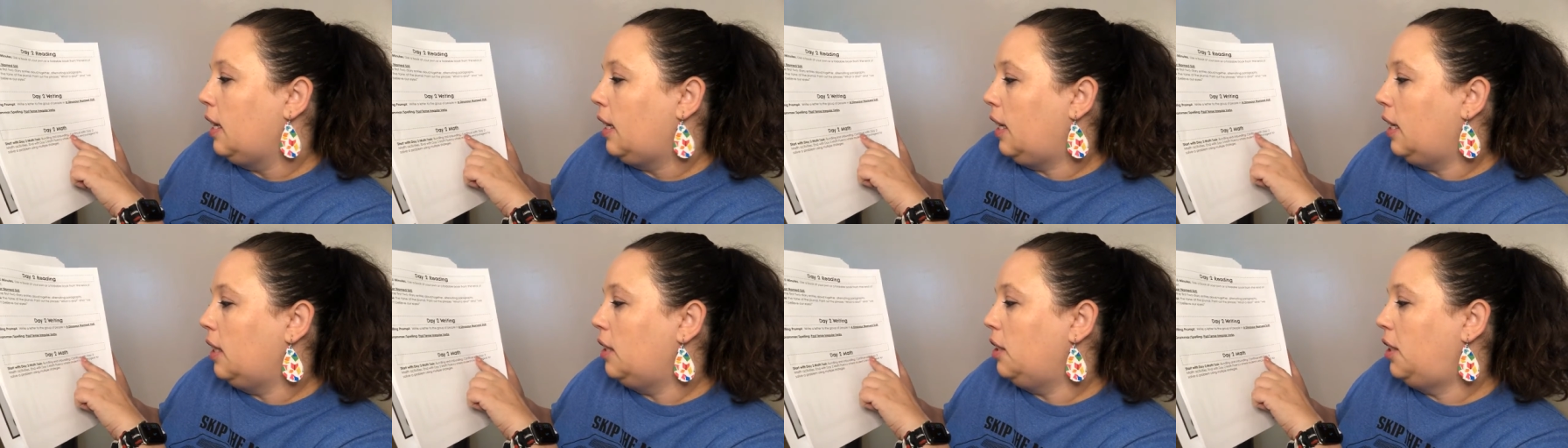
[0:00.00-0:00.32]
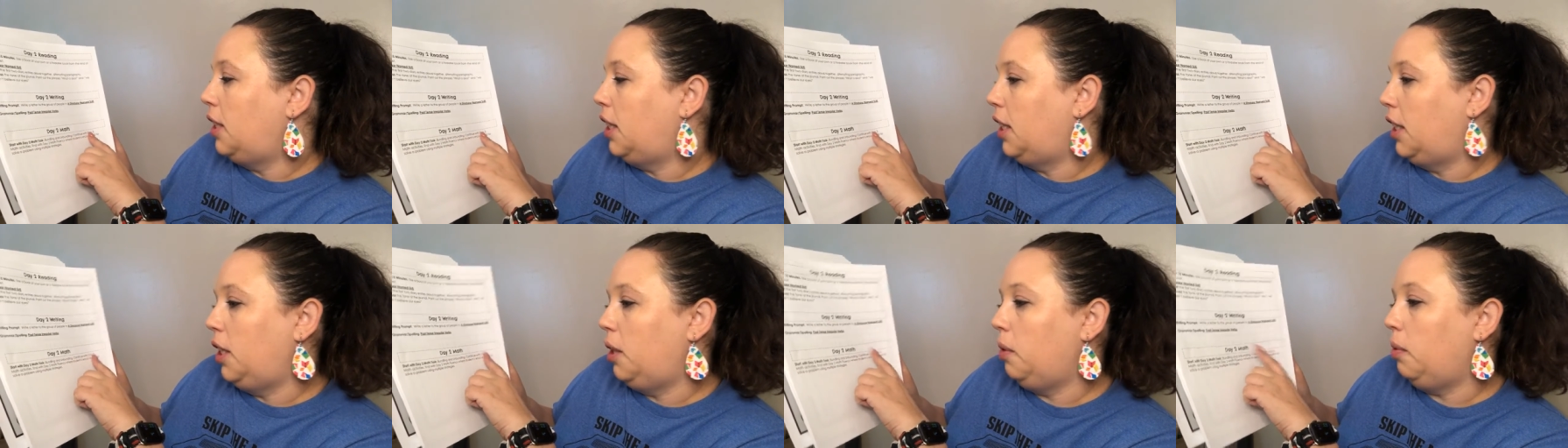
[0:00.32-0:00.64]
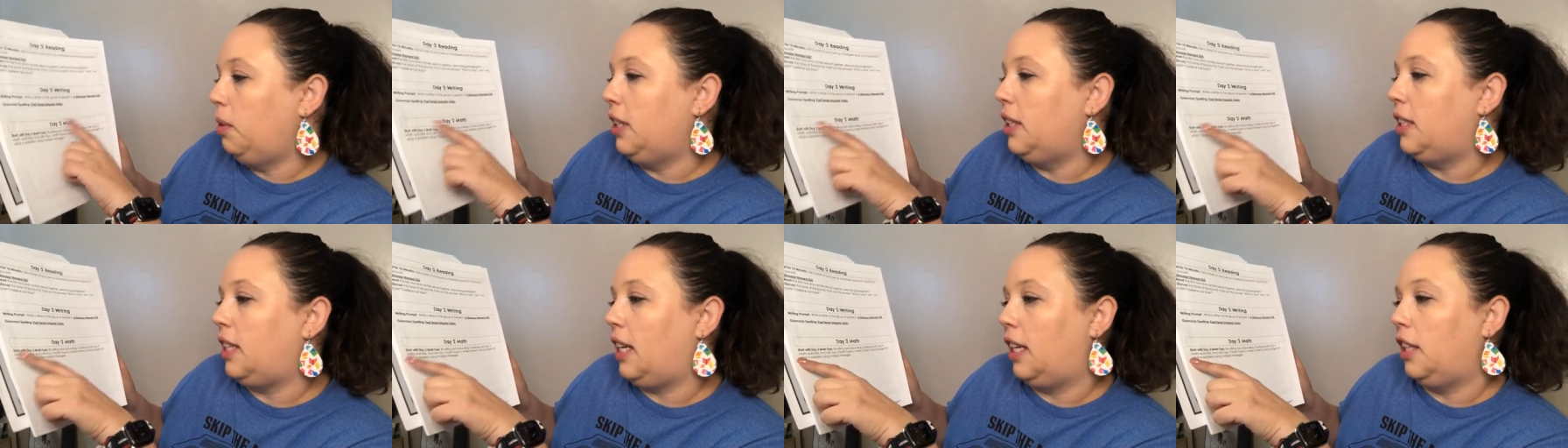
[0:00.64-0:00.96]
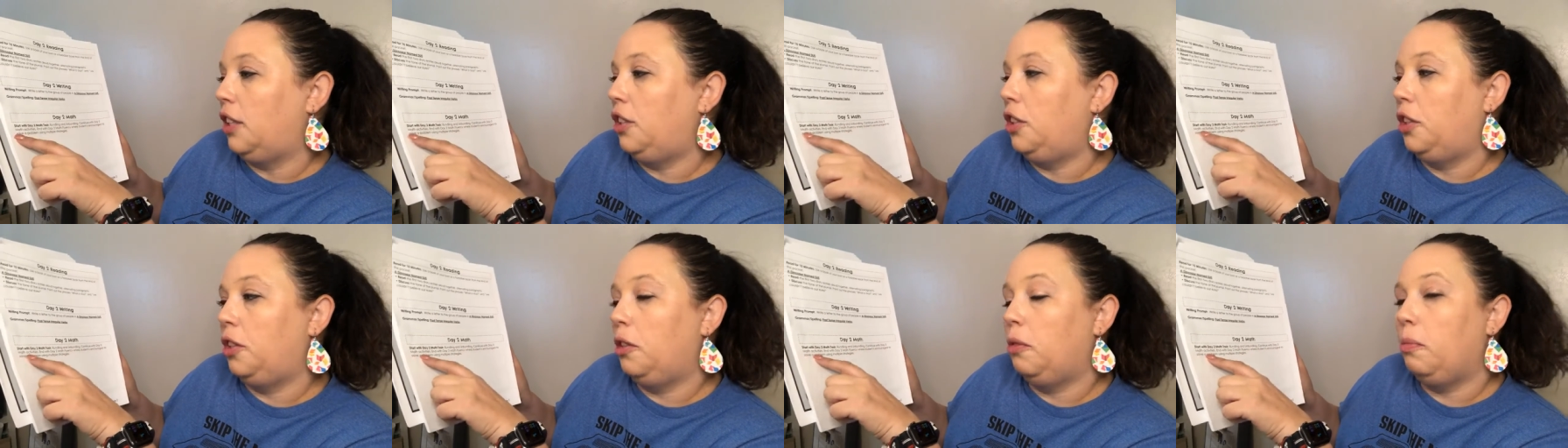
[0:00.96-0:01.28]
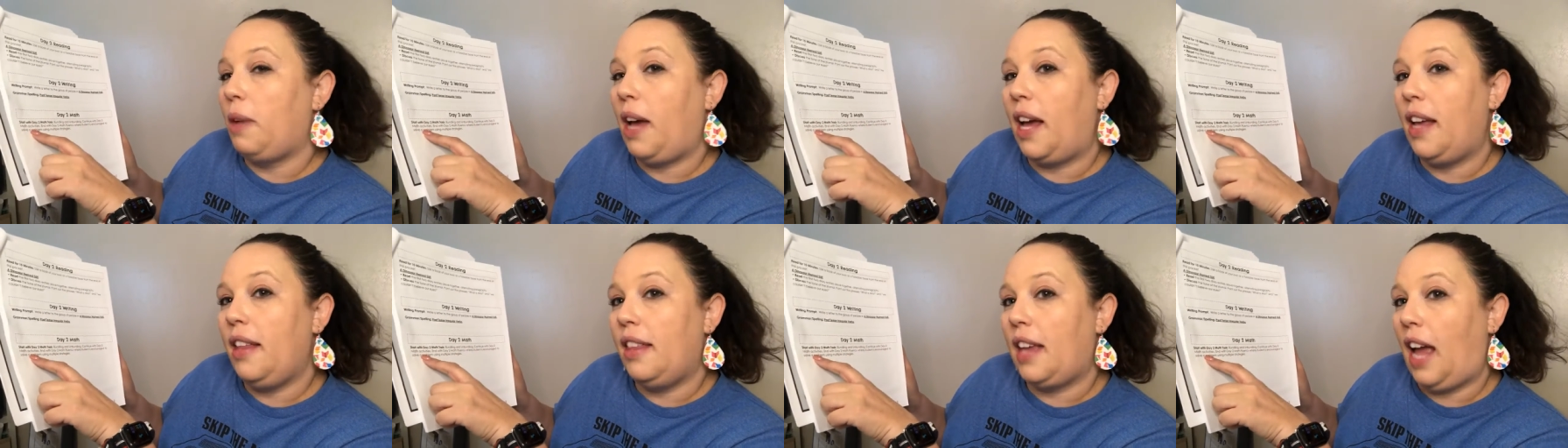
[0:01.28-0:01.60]
Continue with day two
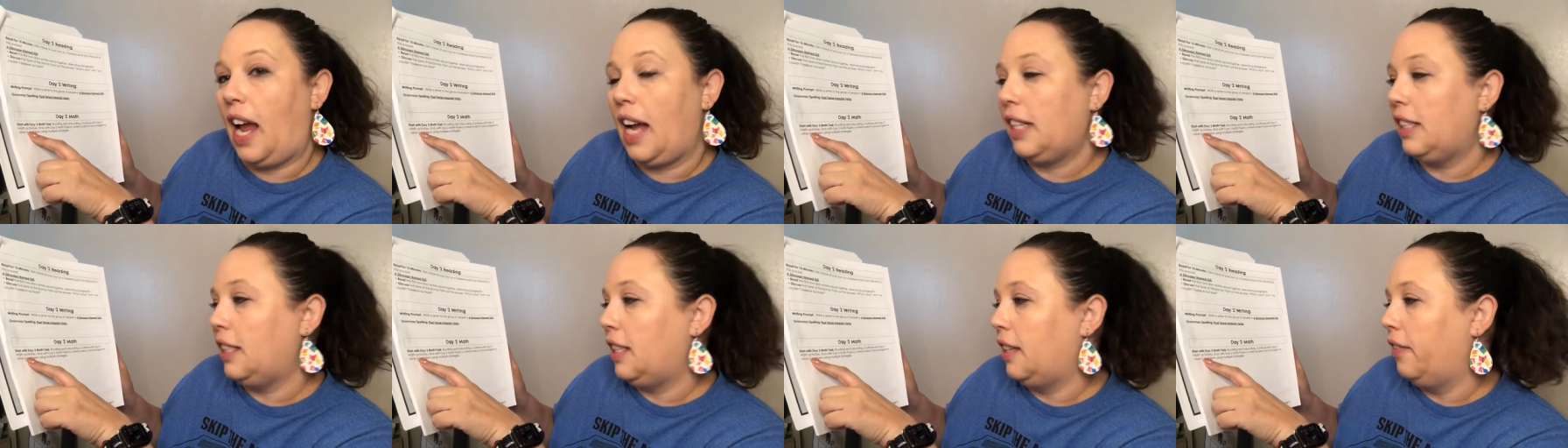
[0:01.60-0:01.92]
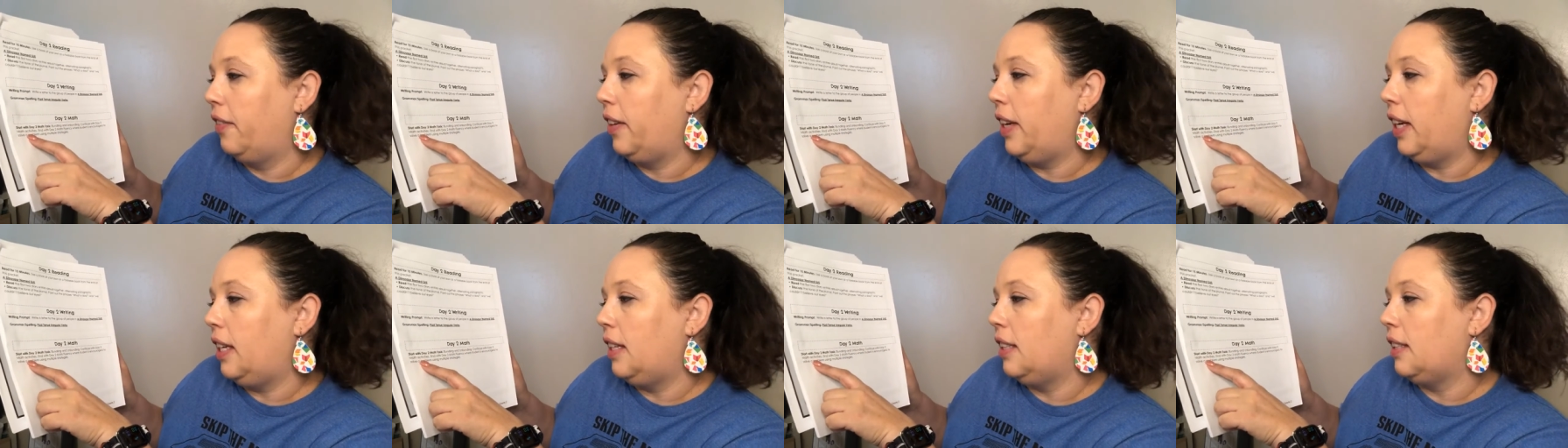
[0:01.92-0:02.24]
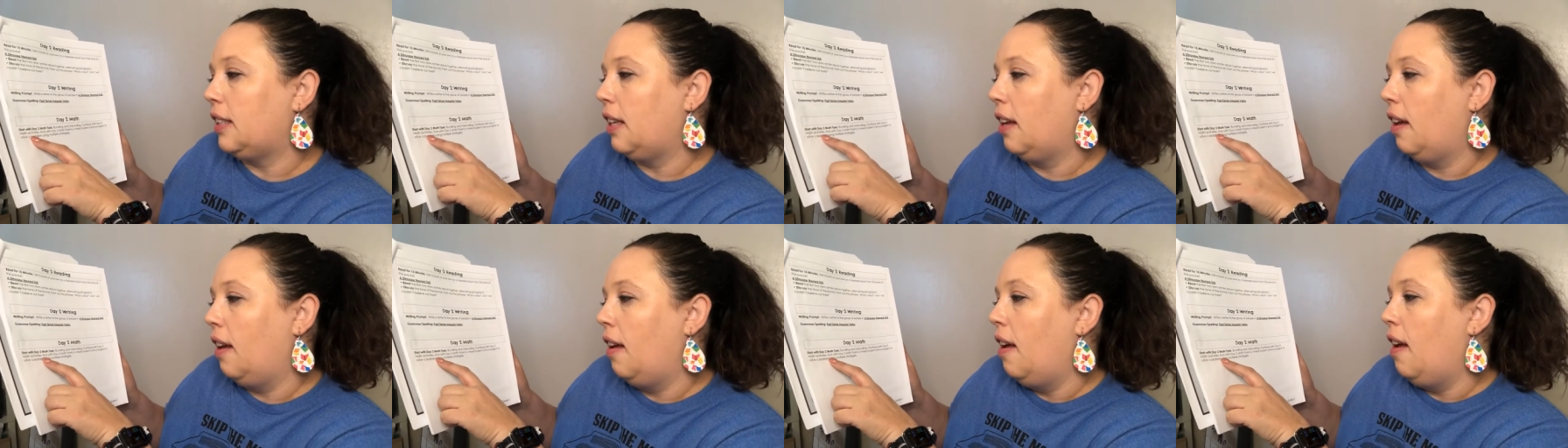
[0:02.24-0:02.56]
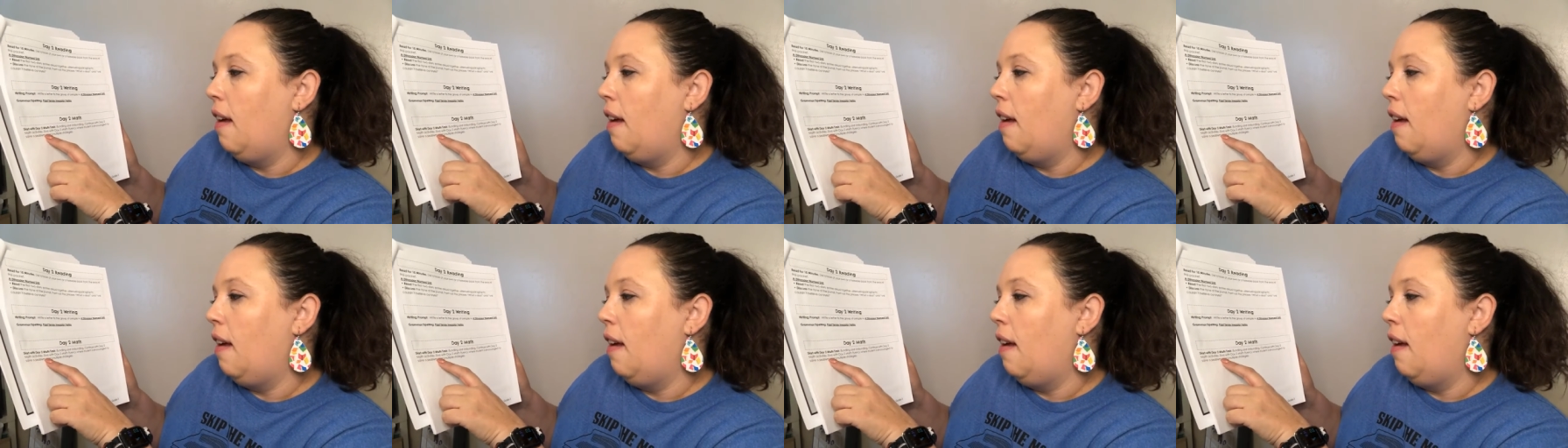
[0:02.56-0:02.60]
math activities.